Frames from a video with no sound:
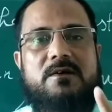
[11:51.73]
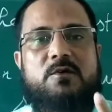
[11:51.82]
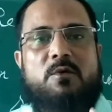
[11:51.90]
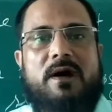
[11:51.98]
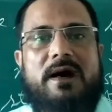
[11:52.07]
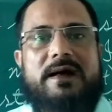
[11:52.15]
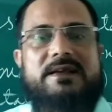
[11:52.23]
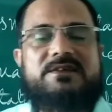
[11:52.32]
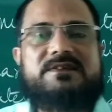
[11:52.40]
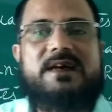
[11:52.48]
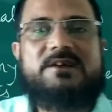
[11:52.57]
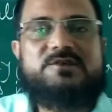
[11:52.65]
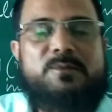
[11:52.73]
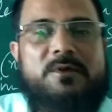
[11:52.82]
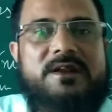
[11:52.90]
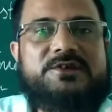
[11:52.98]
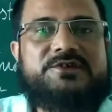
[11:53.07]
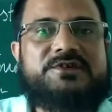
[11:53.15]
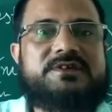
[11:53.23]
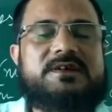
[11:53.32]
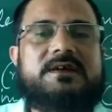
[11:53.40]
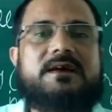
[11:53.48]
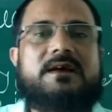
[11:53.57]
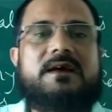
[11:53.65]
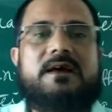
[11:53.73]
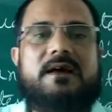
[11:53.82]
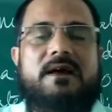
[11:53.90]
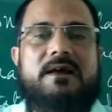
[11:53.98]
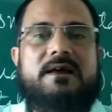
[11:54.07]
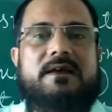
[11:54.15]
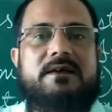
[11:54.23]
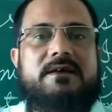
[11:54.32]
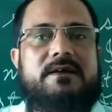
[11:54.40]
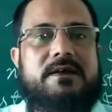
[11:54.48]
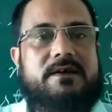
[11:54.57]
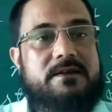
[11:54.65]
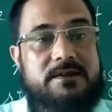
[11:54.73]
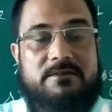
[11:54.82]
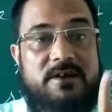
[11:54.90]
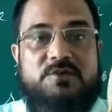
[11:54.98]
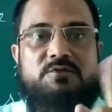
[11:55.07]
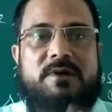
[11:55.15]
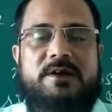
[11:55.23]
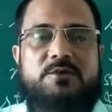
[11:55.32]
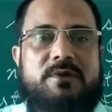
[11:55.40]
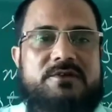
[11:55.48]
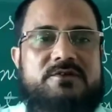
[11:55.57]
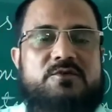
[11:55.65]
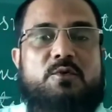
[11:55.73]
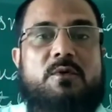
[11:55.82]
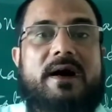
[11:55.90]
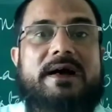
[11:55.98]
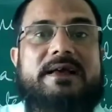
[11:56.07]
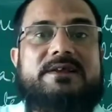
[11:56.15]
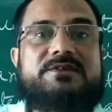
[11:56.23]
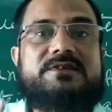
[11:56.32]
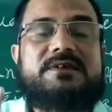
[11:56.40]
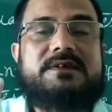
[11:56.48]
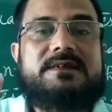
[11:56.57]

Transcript: Goa is the smallest. In the first one it was Goa is